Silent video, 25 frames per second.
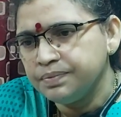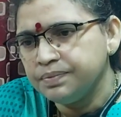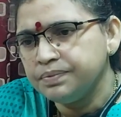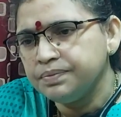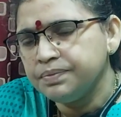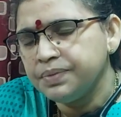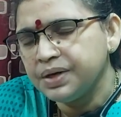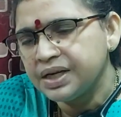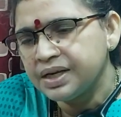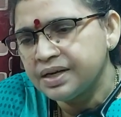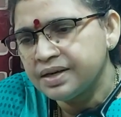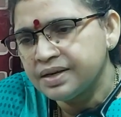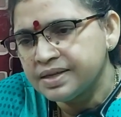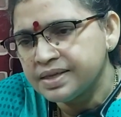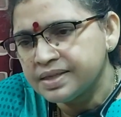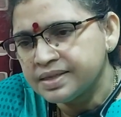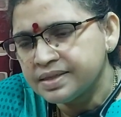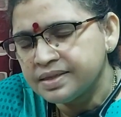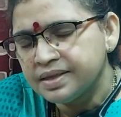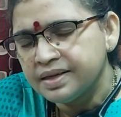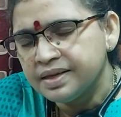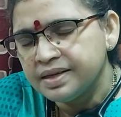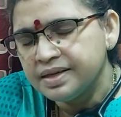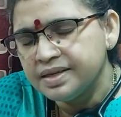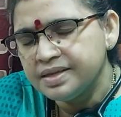because
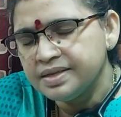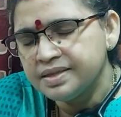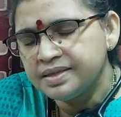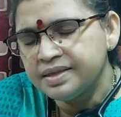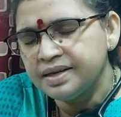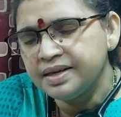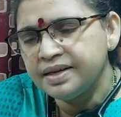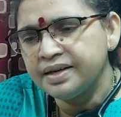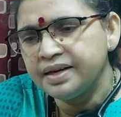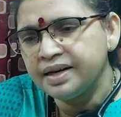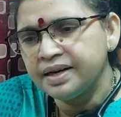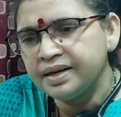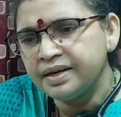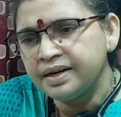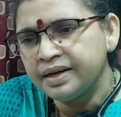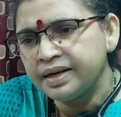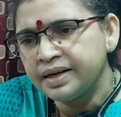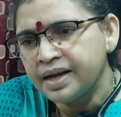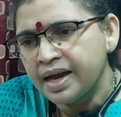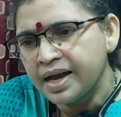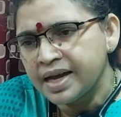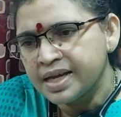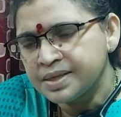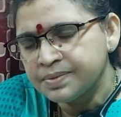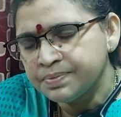insulin regulated
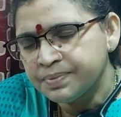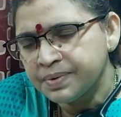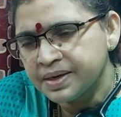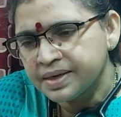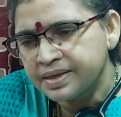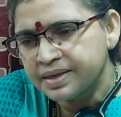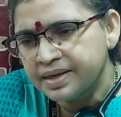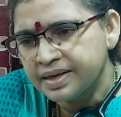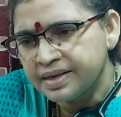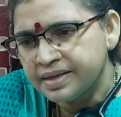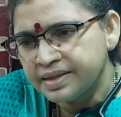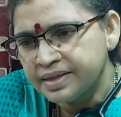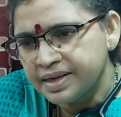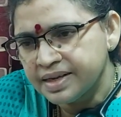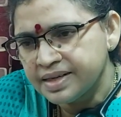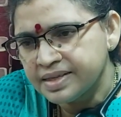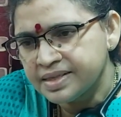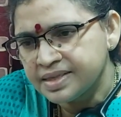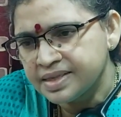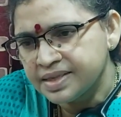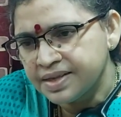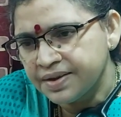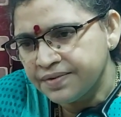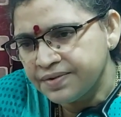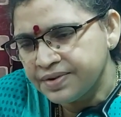aspart contains
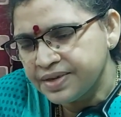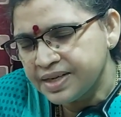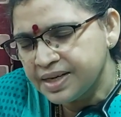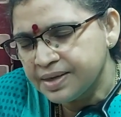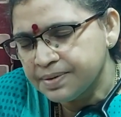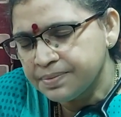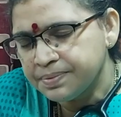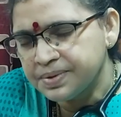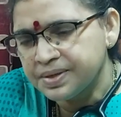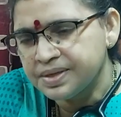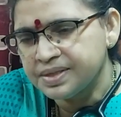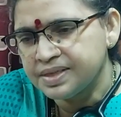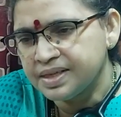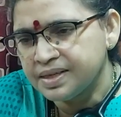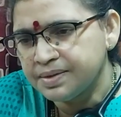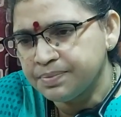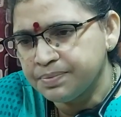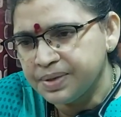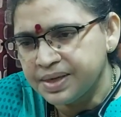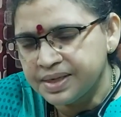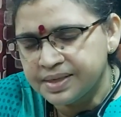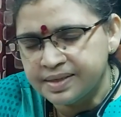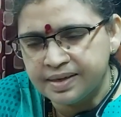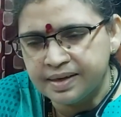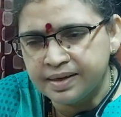70%
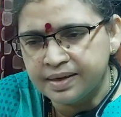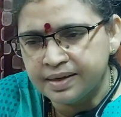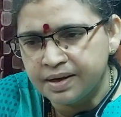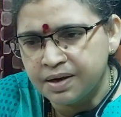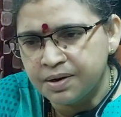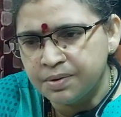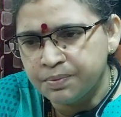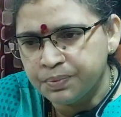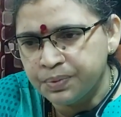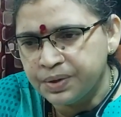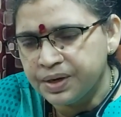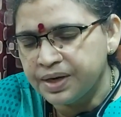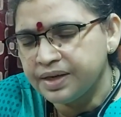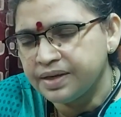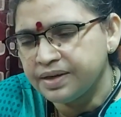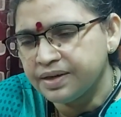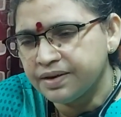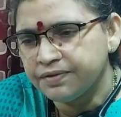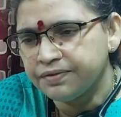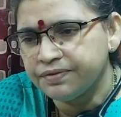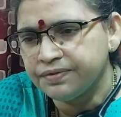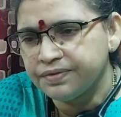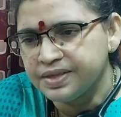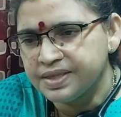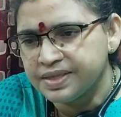basal component of
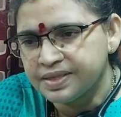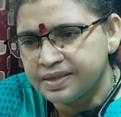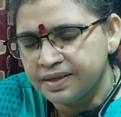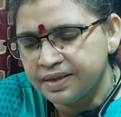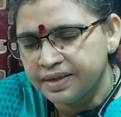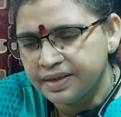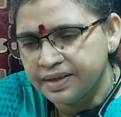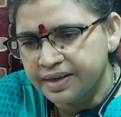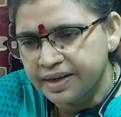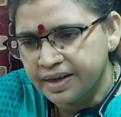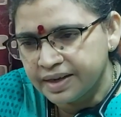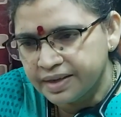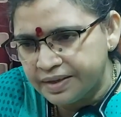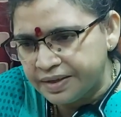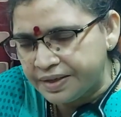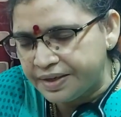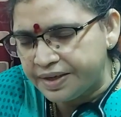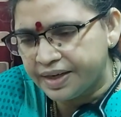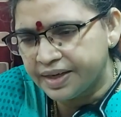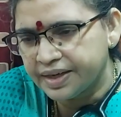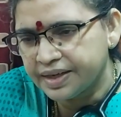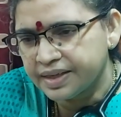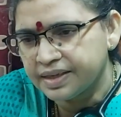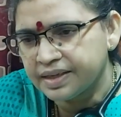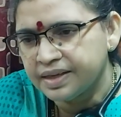insulin
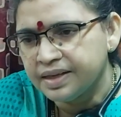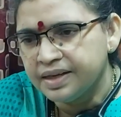regulated,